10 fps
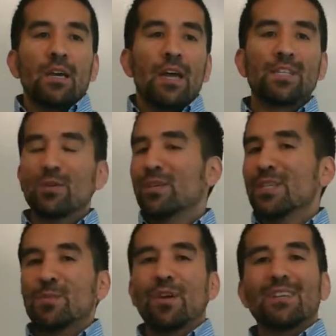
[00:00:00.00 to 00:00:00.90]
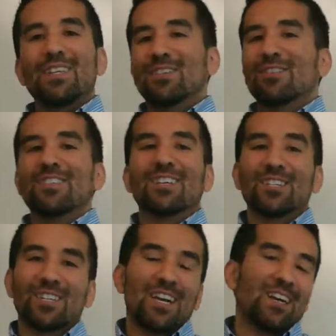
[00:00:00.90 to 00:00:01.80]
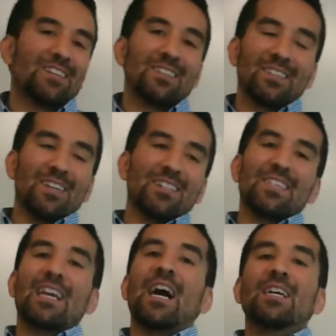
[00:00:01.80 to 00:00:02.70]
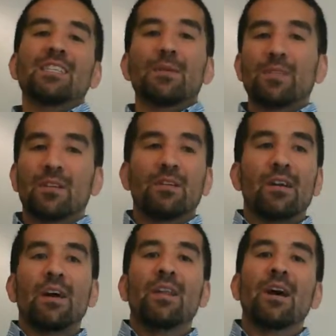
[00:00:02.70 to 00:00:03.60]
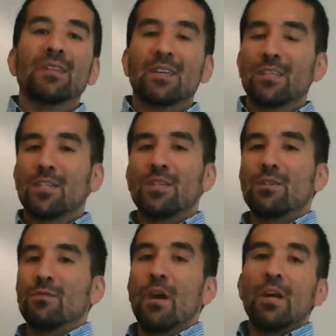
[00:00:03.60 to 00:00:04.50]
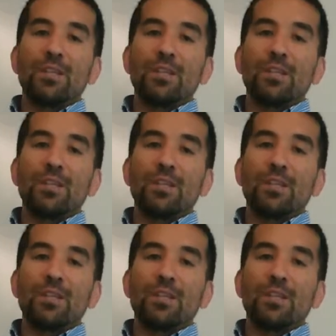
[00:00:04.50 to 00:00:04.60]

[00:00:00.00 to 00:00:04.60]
And so at this point, they start discussing concepts that are analogous to